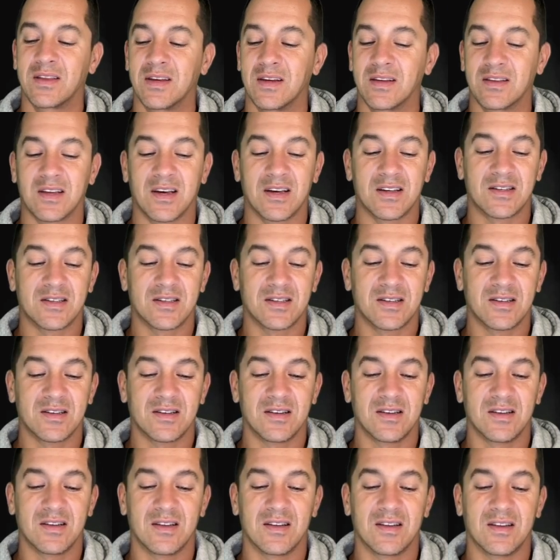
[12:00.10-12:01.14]
think that's
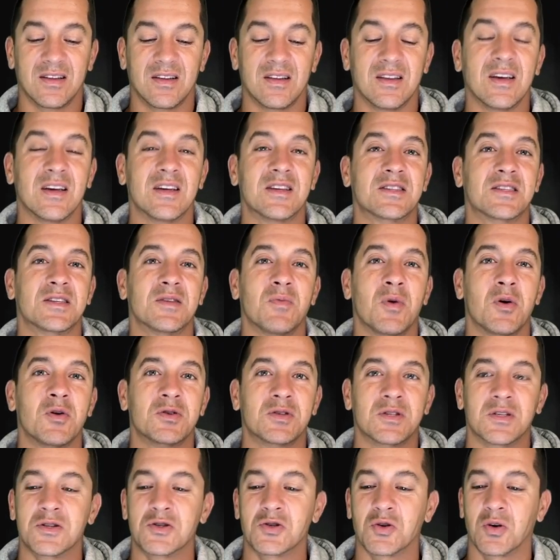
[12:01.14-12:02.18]
it's the
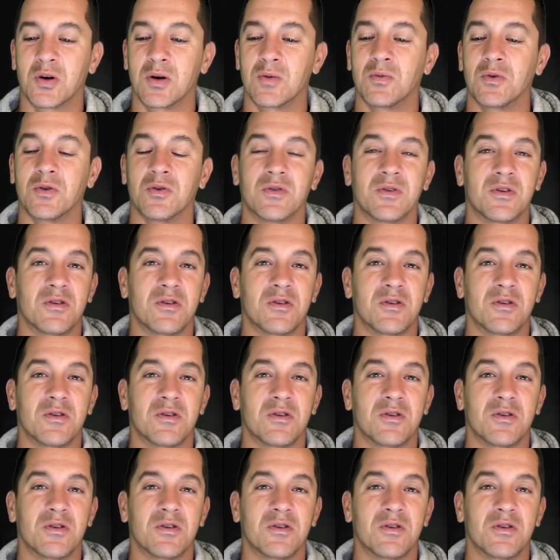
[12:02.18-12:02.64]
most enjoyable.